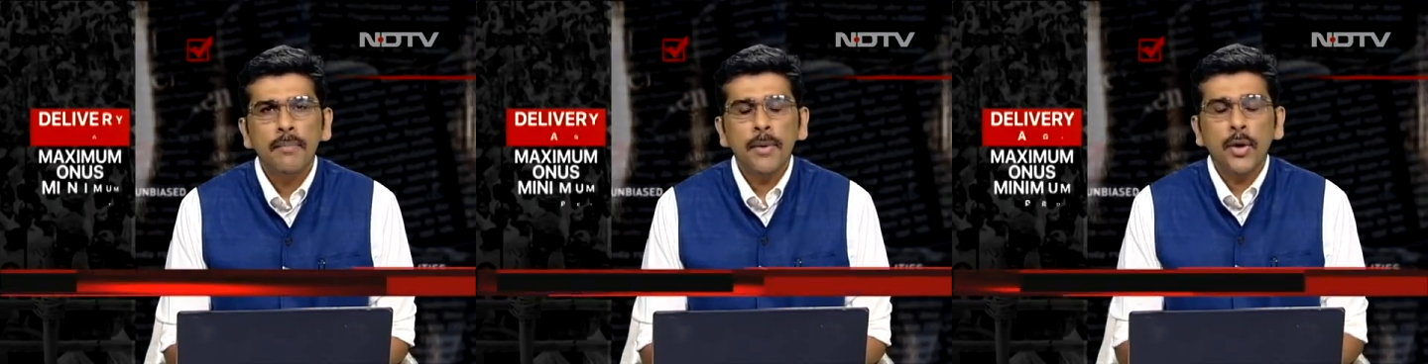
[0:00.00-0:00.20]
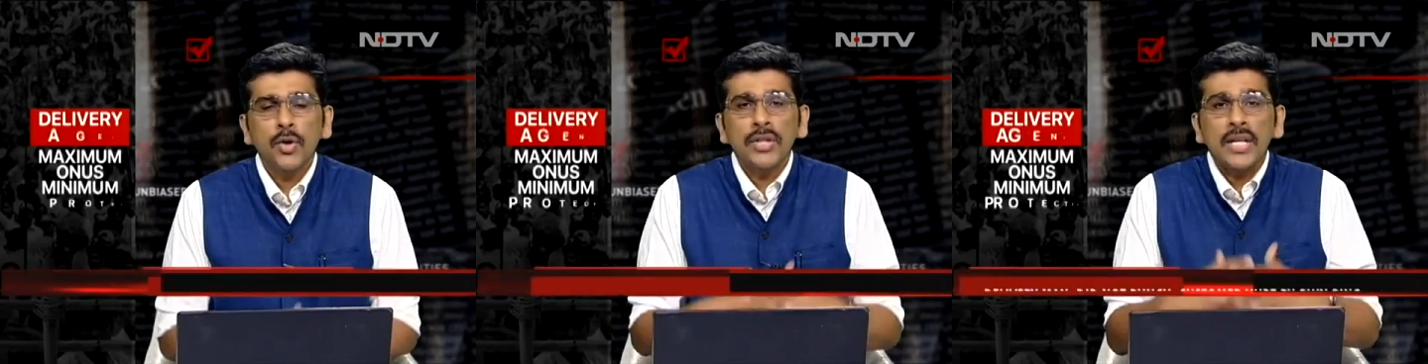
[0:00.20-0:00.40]

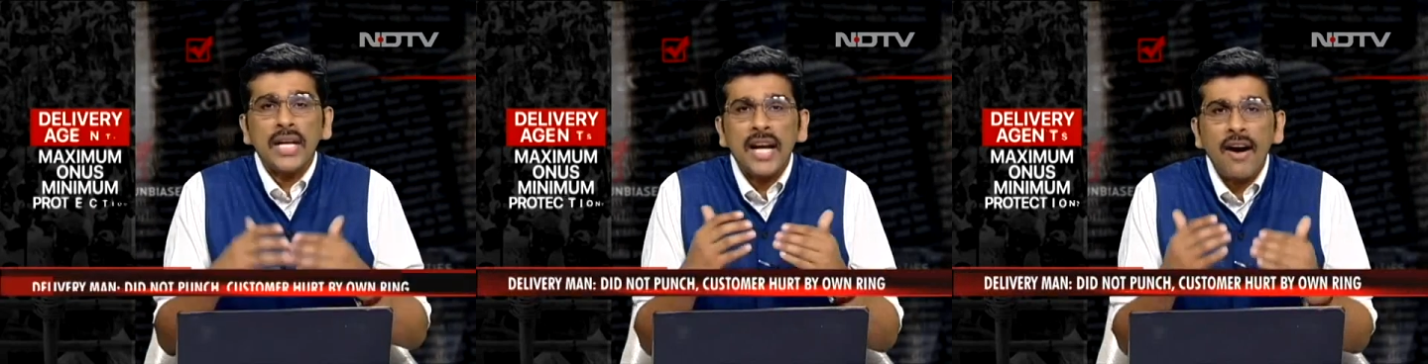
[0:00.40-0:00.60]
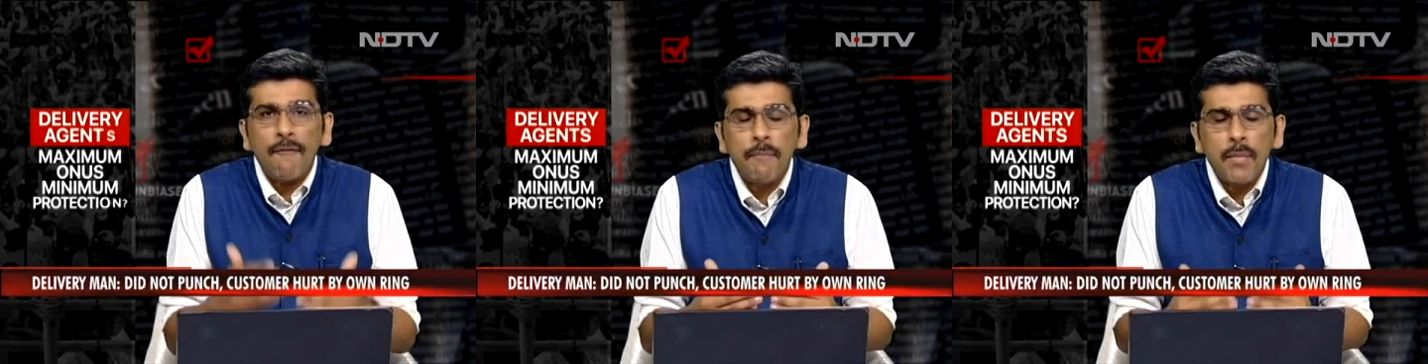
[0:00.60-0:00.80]
Because the
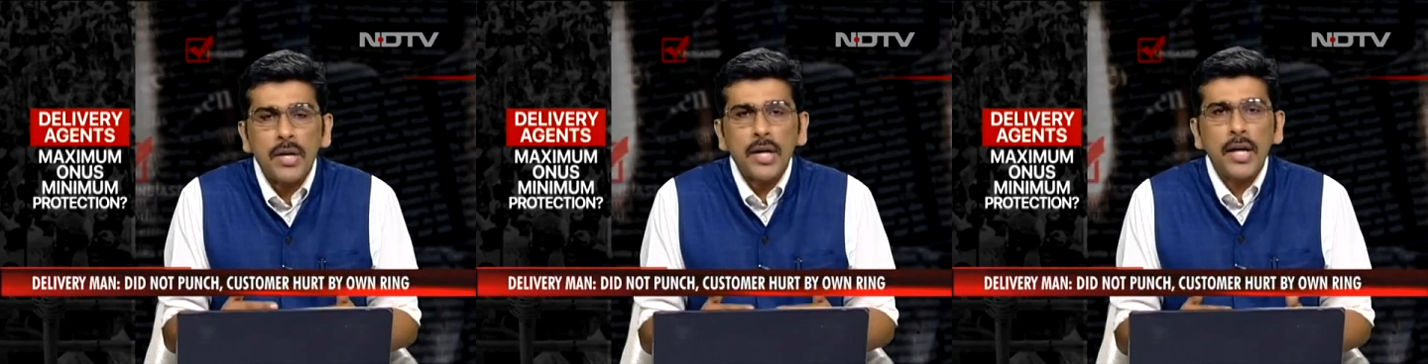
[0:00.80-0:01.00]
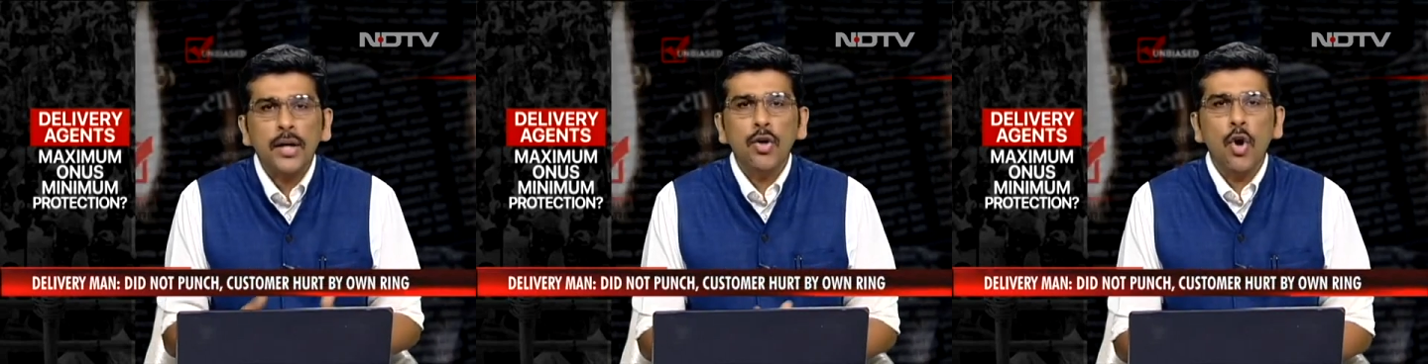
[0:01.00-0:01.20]

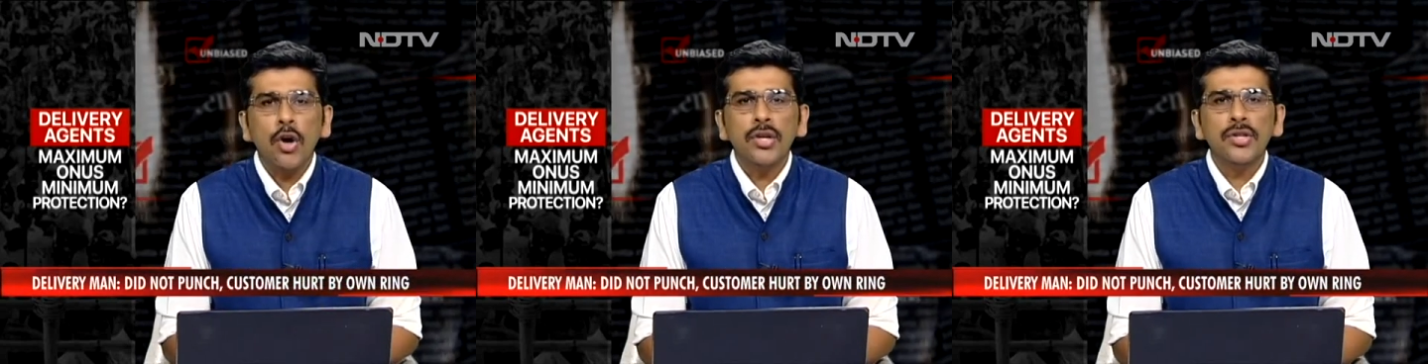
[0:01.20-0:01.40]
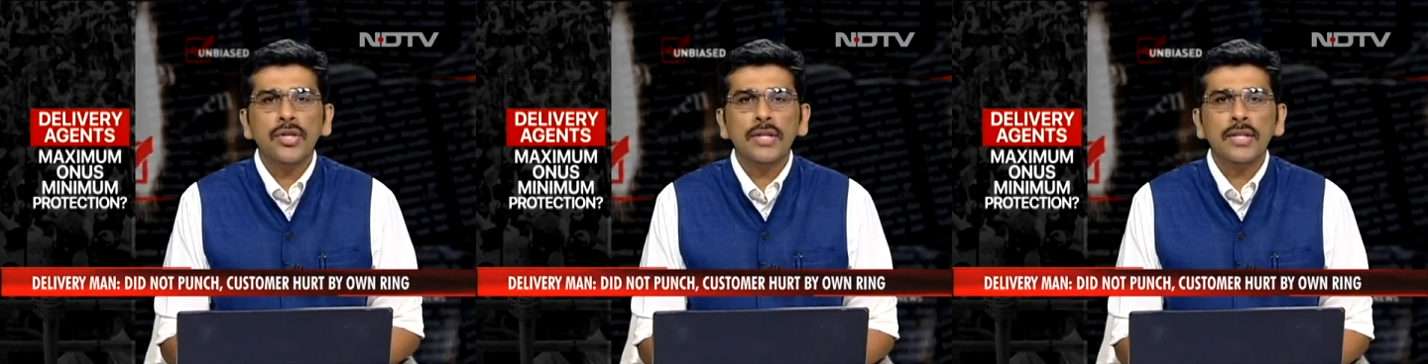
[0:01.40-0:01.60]
government
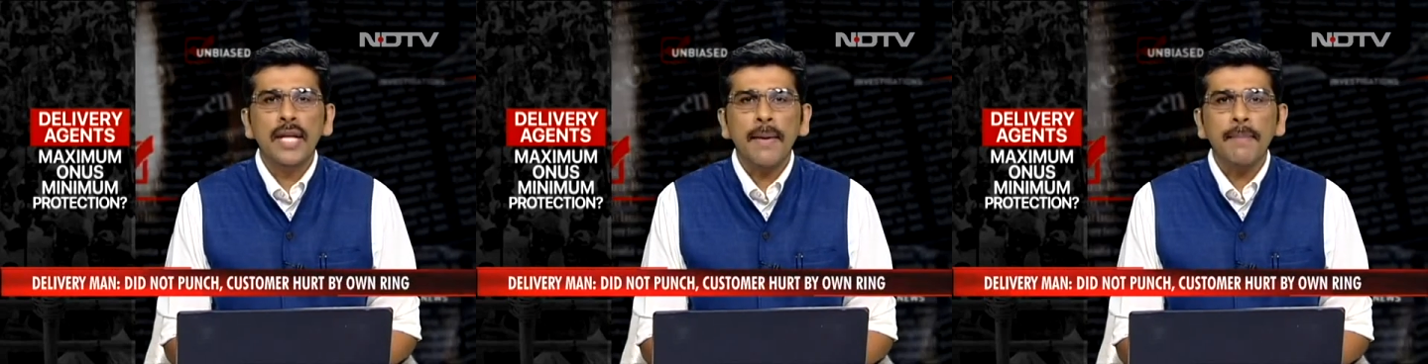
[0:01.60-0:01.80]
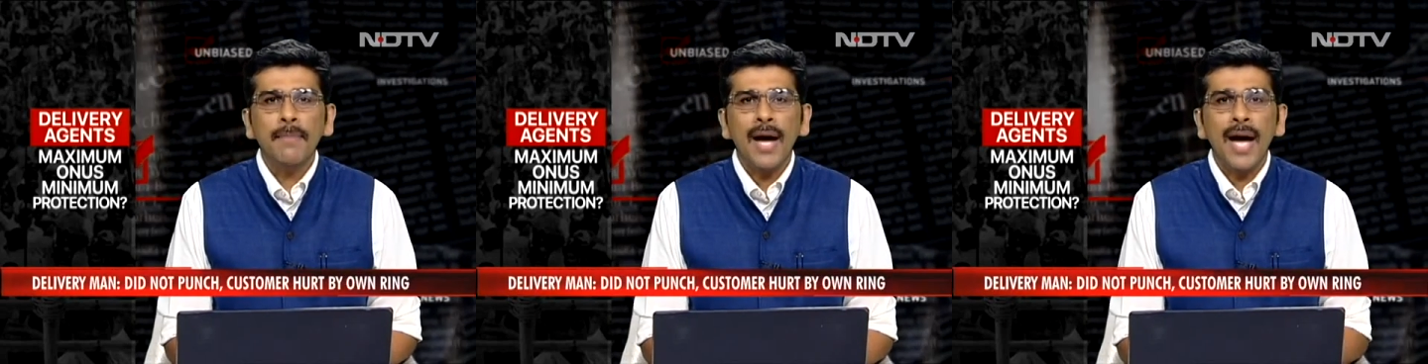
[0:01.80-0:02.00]
acknowledges
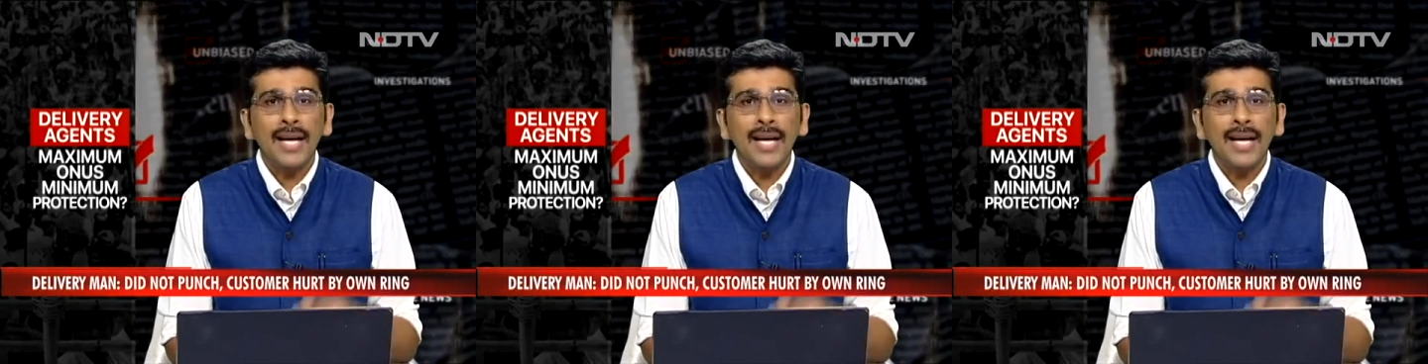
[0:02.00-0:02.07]
them